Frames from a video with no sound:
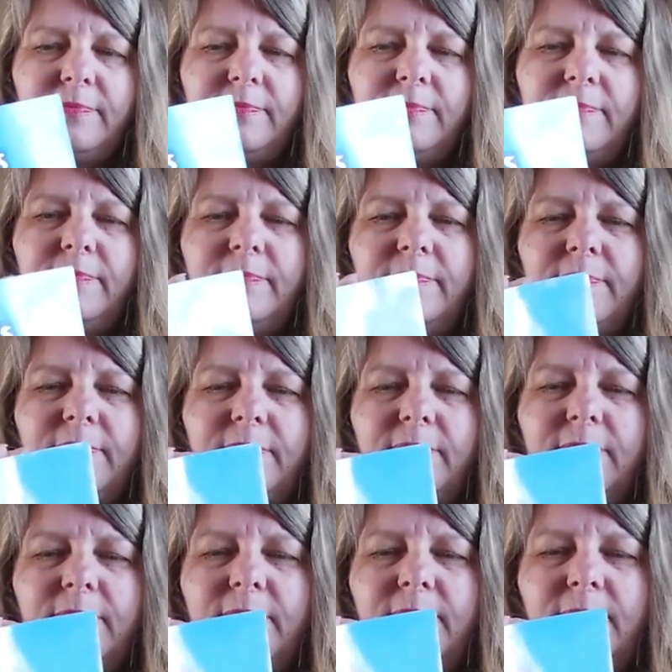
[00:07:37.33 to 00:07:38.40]

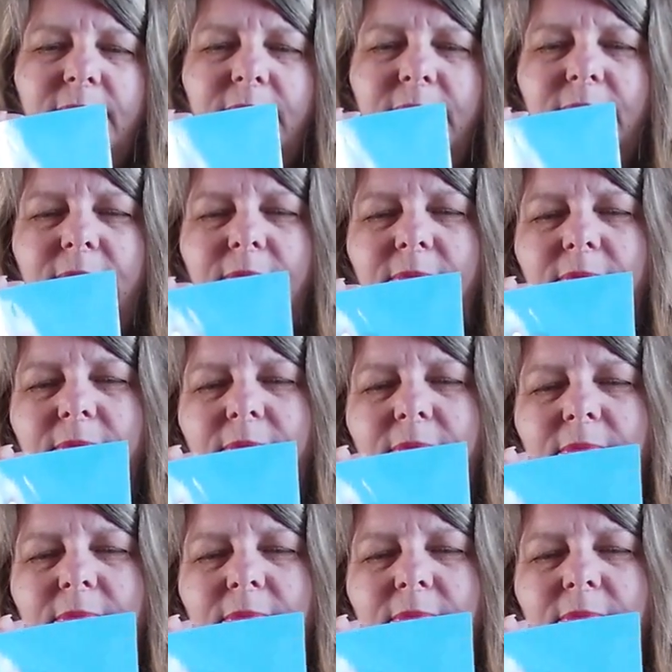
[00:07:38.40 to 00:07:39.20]
(no one is talking)